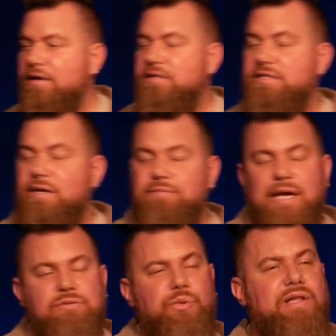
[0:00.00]

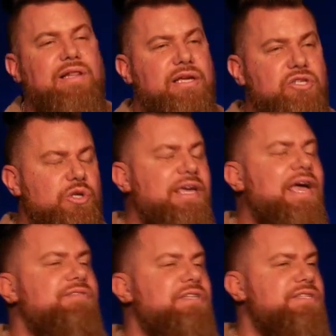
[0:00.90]
Sometimes we literally
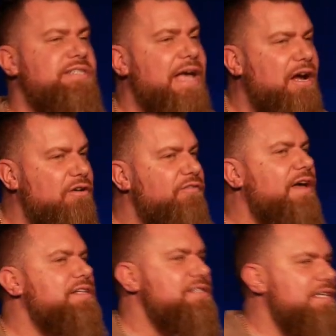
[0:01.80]
have to sacrifice